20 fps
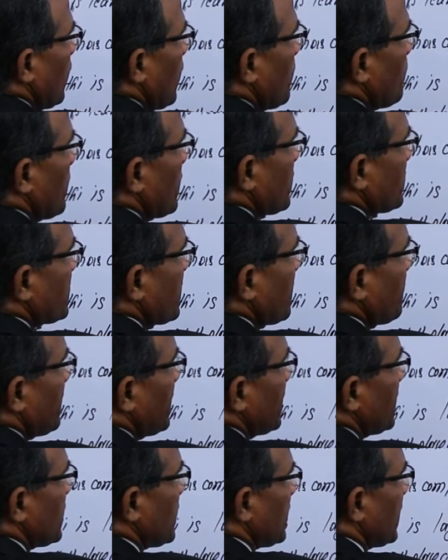
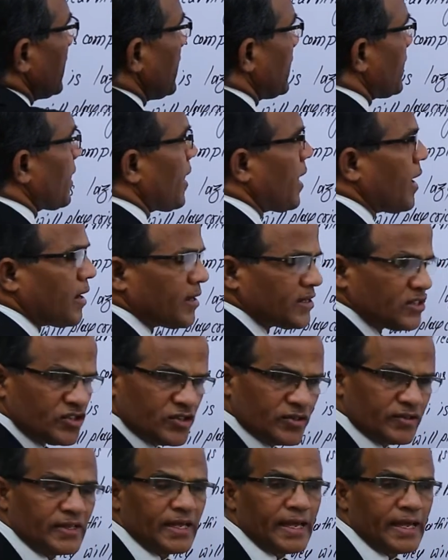apostrophe t, can't